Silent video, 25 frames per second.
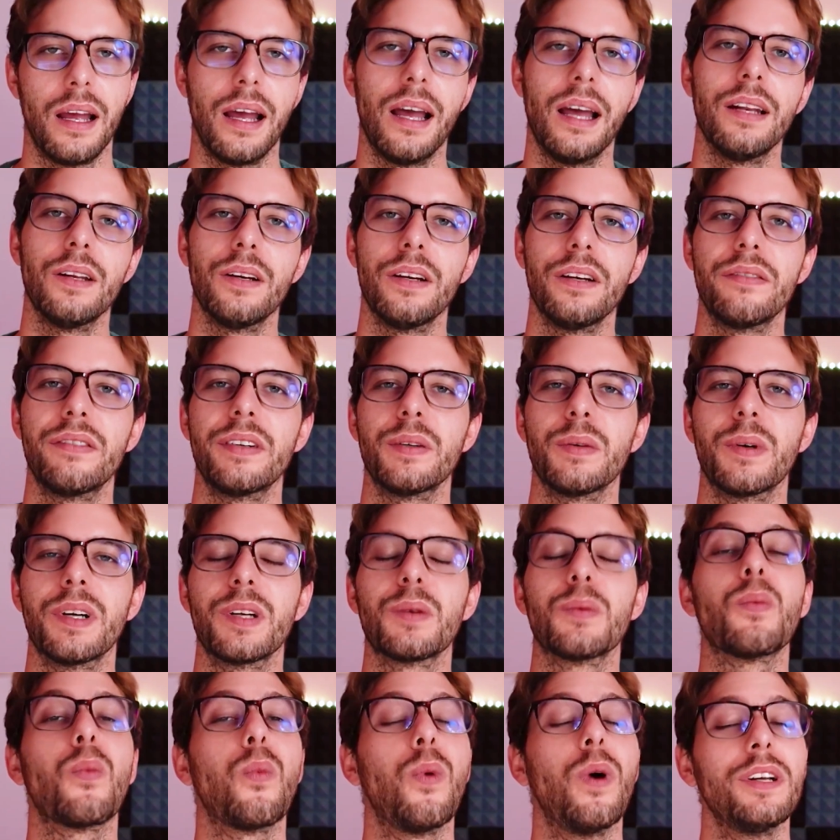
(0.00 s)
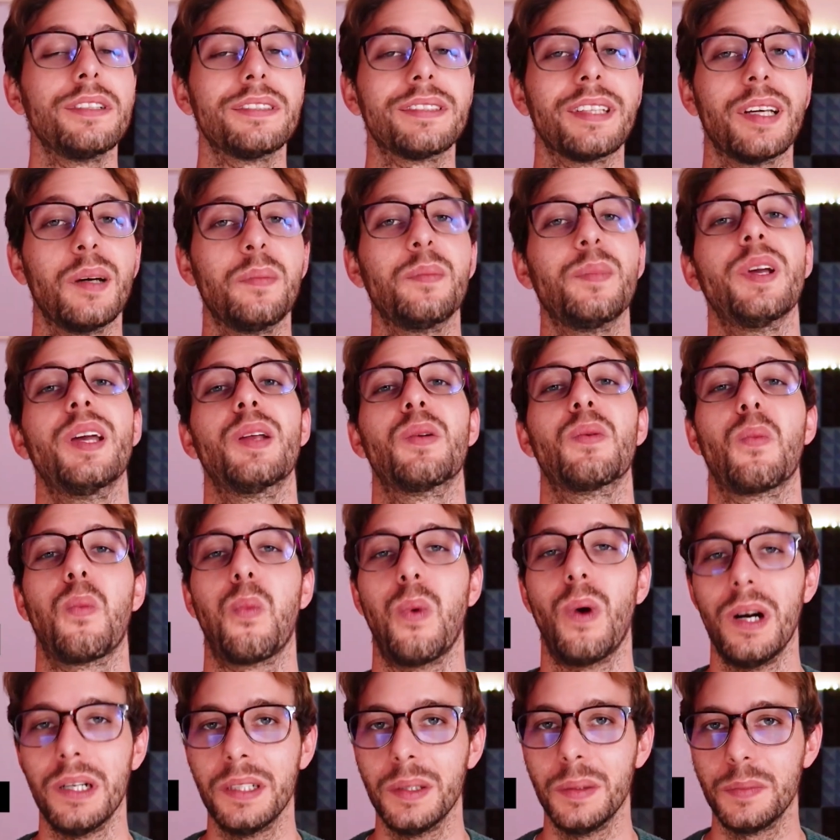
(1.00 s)
Hello everyone, what's up and
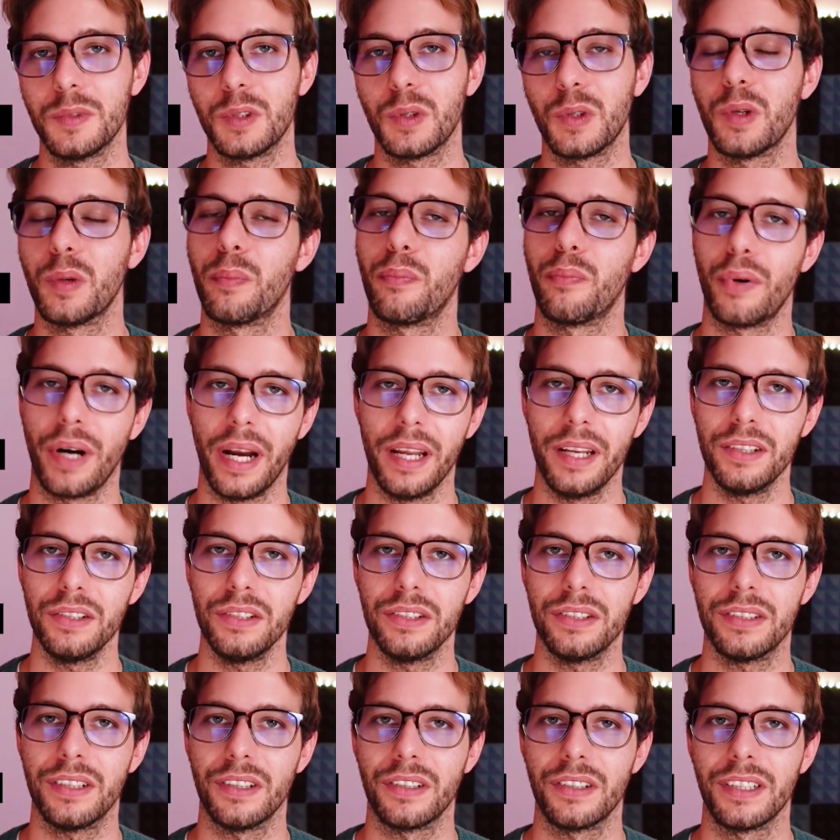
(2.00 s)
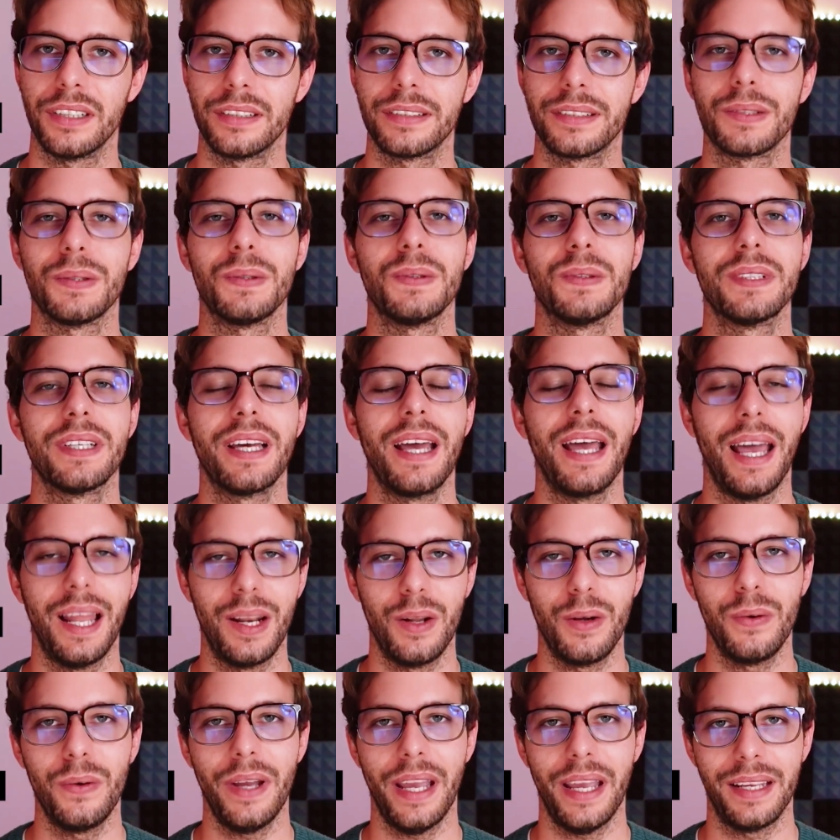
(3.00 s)
welcome to a brand new series called
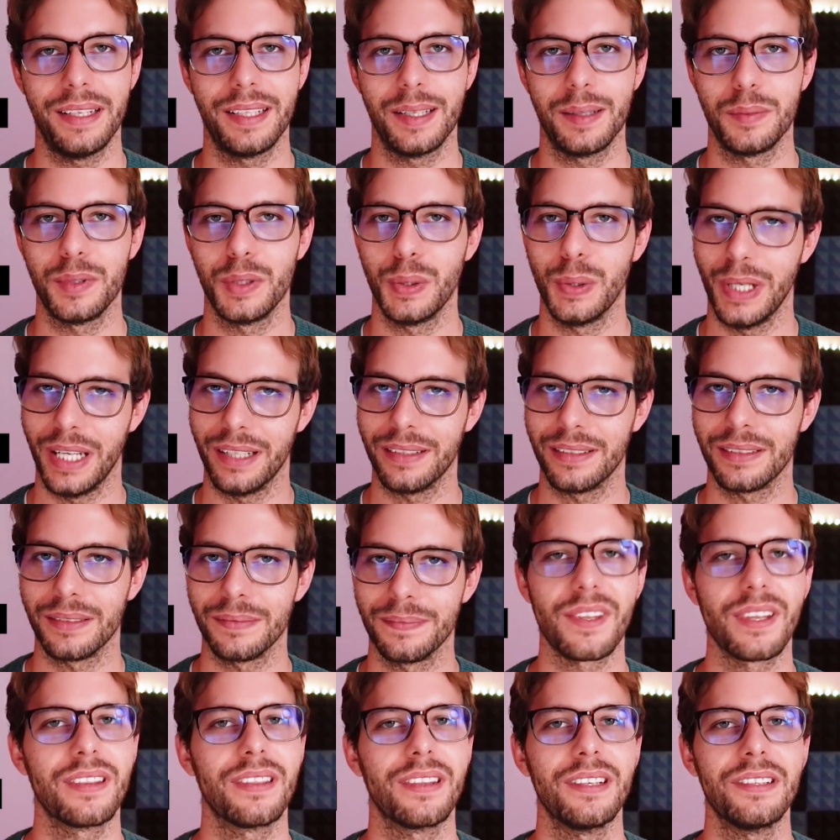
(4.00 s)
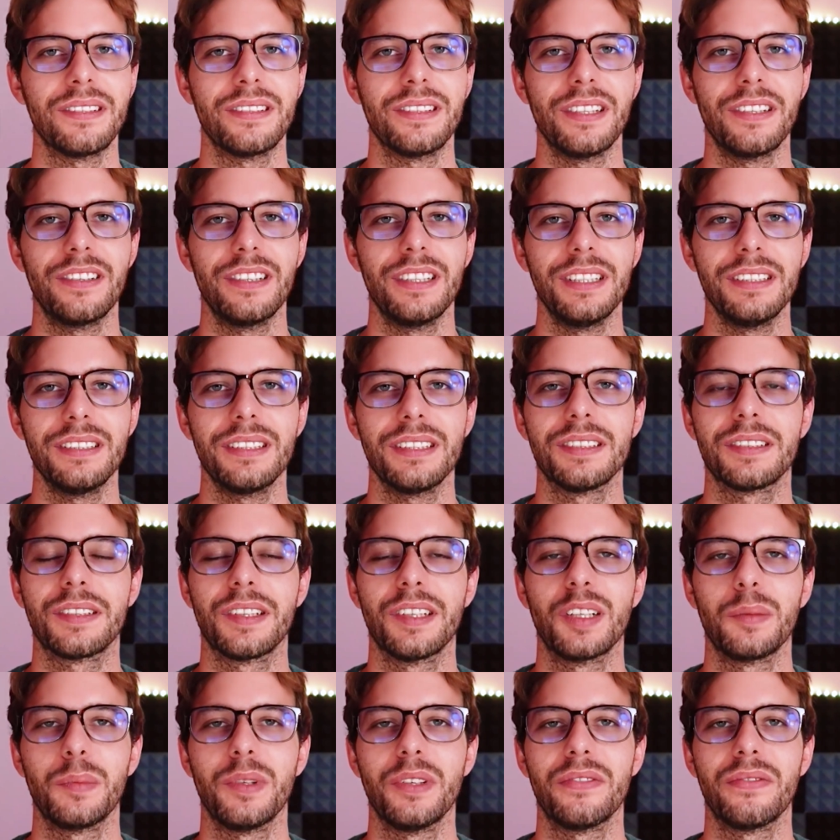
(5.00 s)
HelloAWS. This series is going
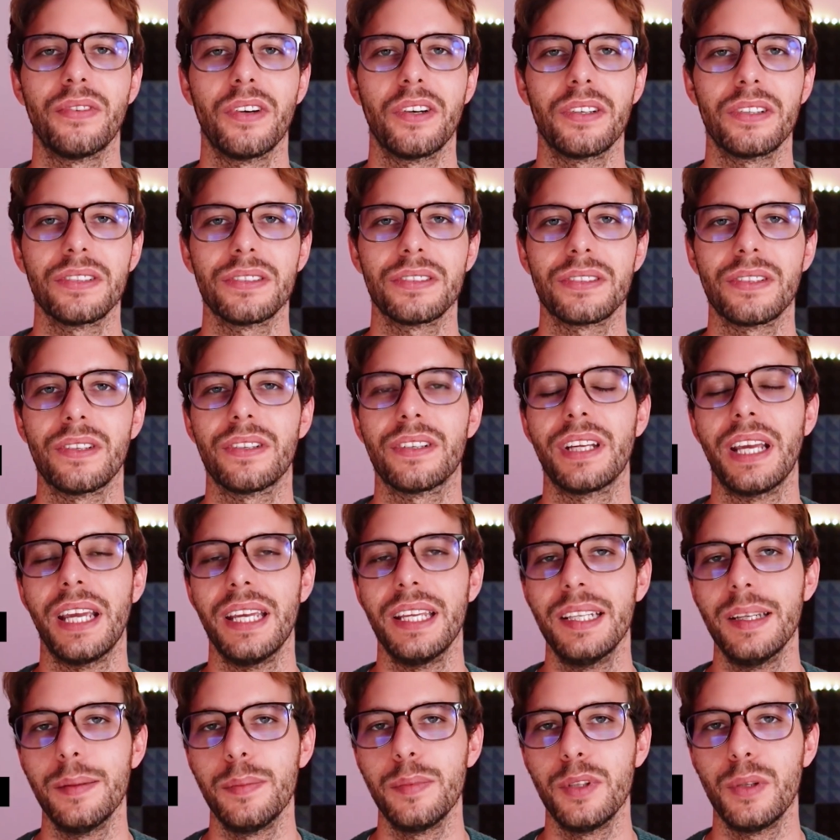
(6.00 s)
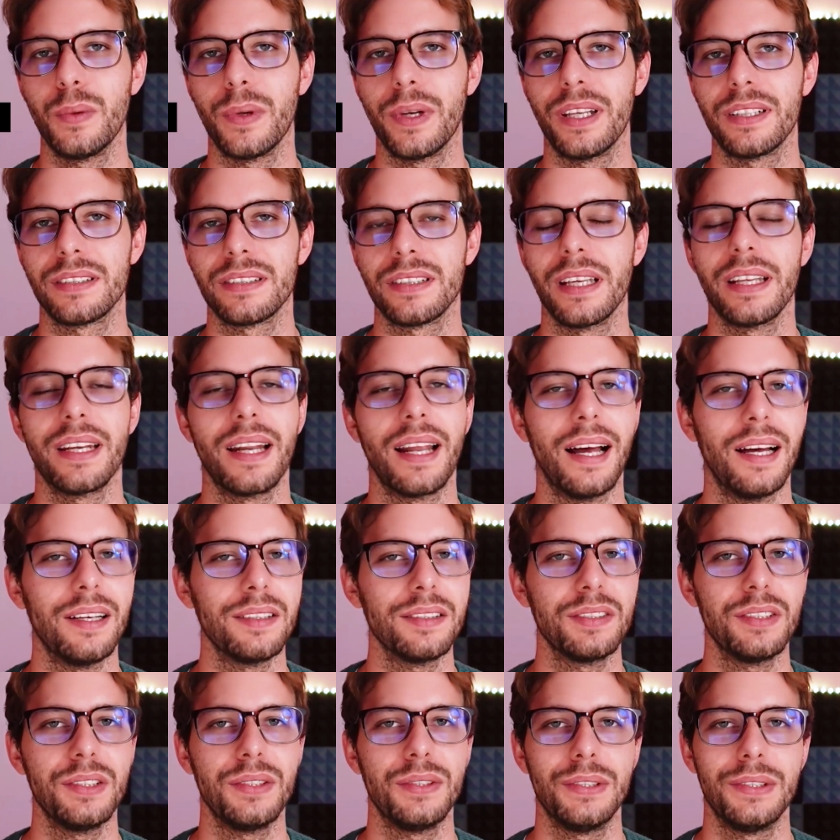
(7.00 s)
to be focused on AWS and how
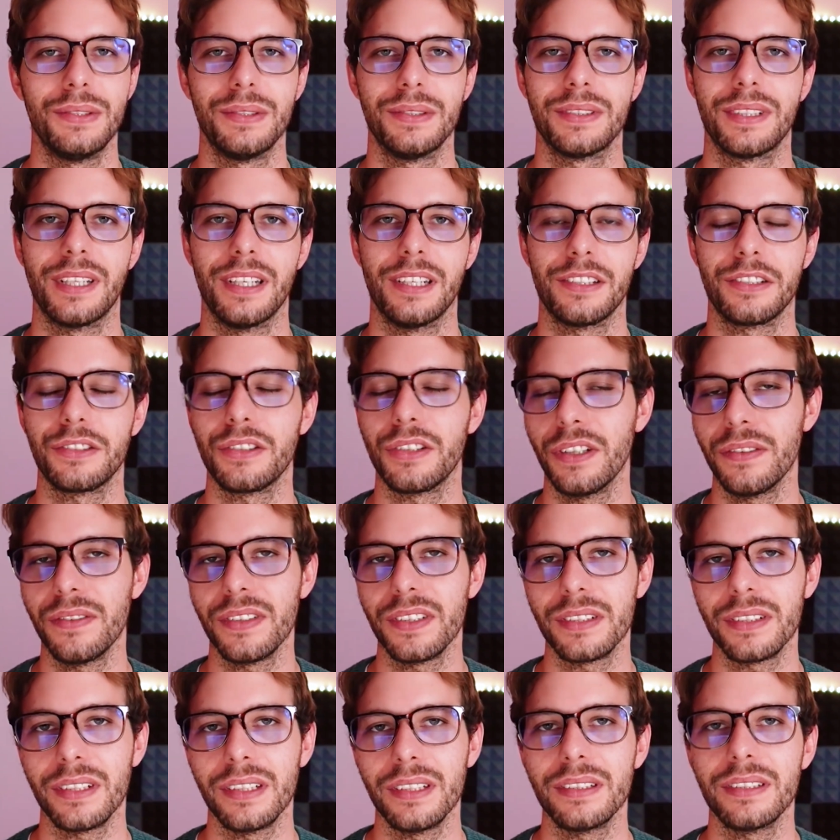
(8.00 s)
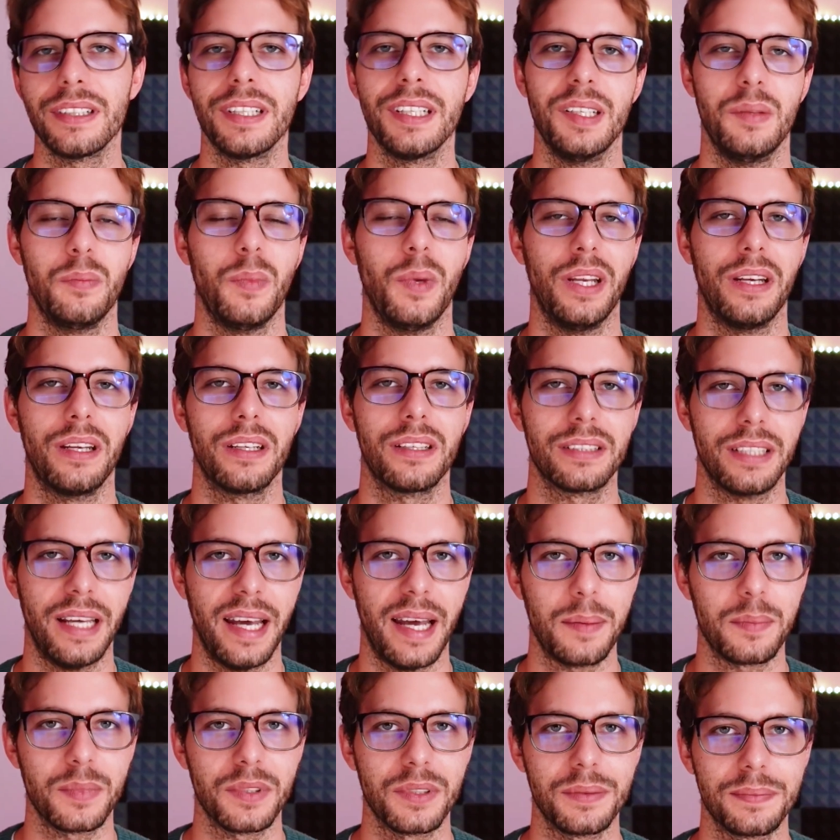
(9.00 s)
to use their services in Mendix
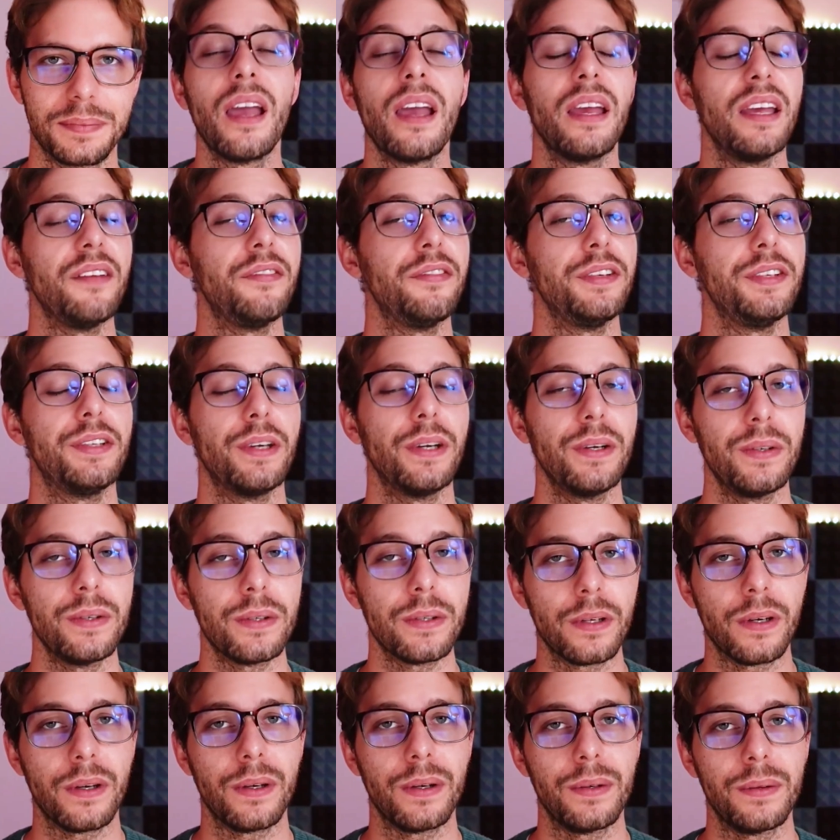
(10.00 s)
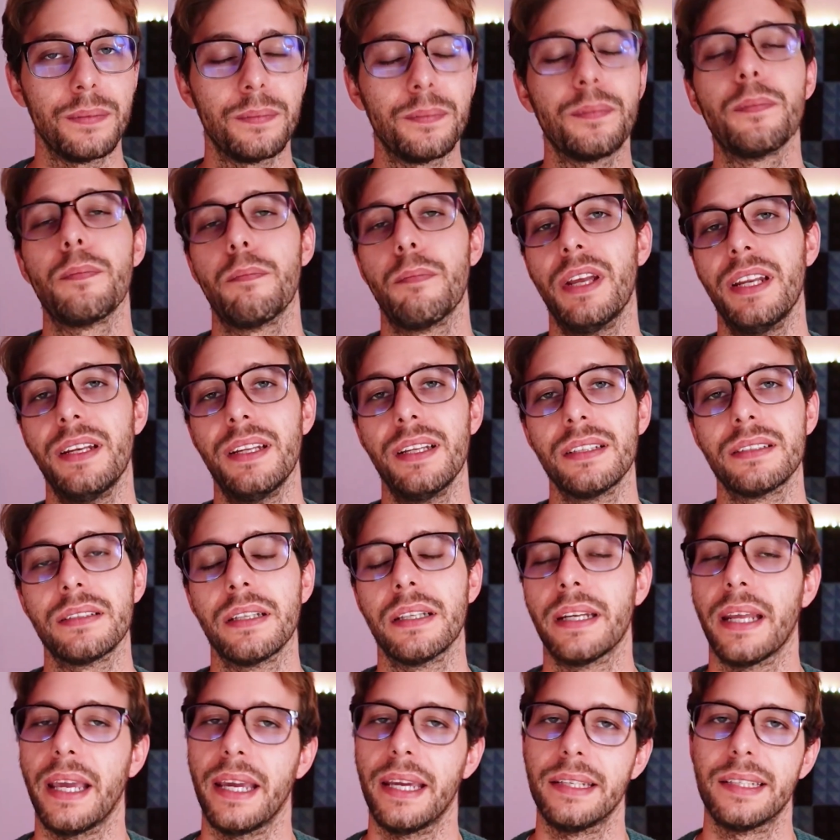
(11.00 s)
apps. If you don't know, Mendix
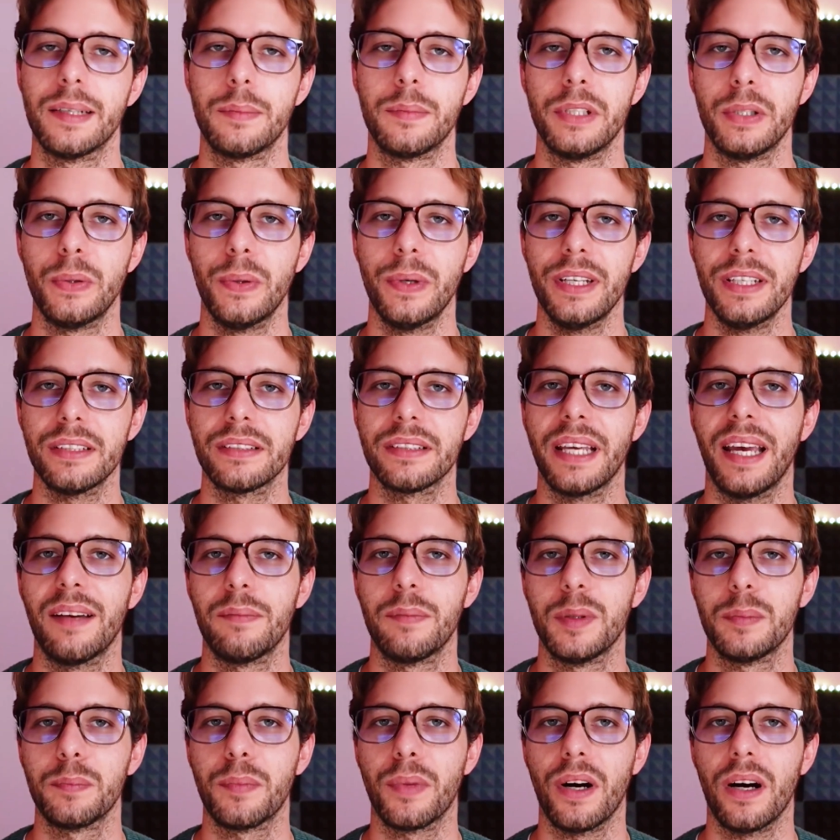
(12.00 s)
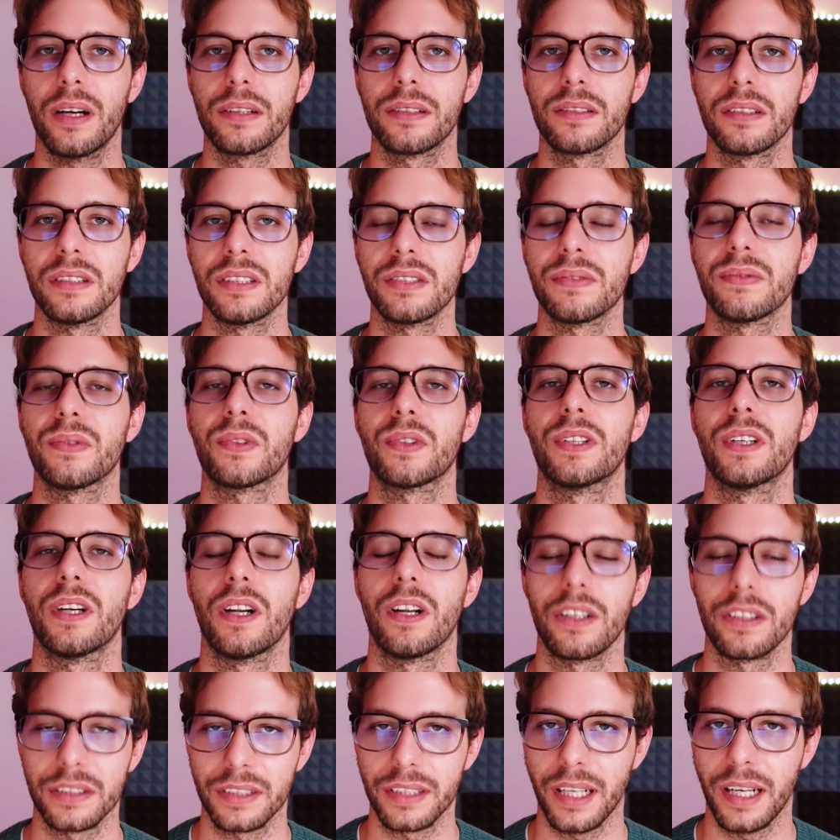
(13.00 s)
and AWS have been partners for a
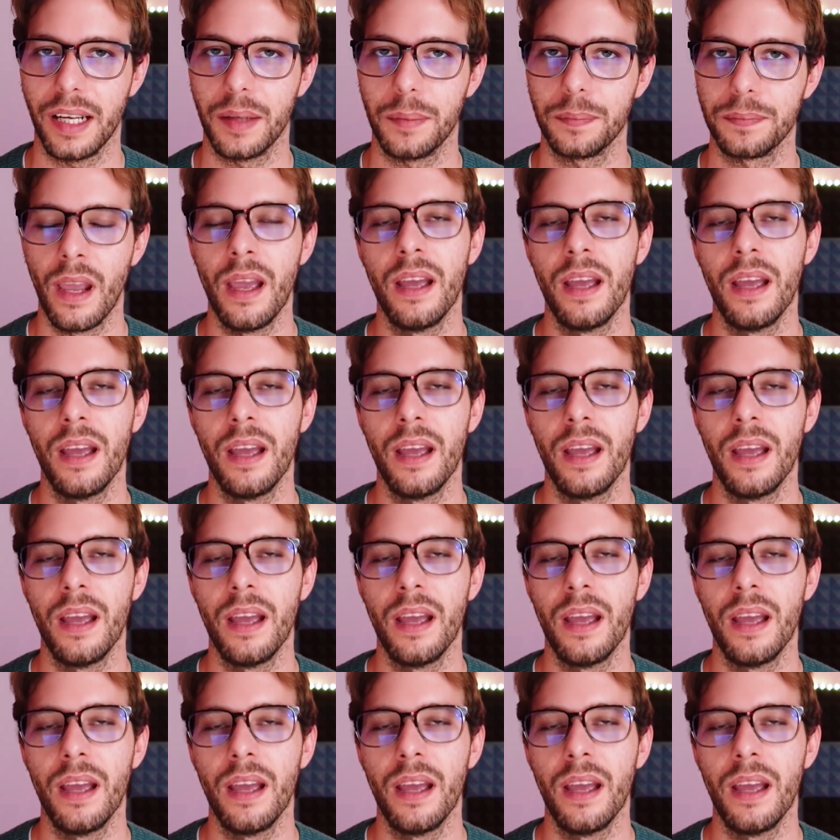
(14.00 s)
long time.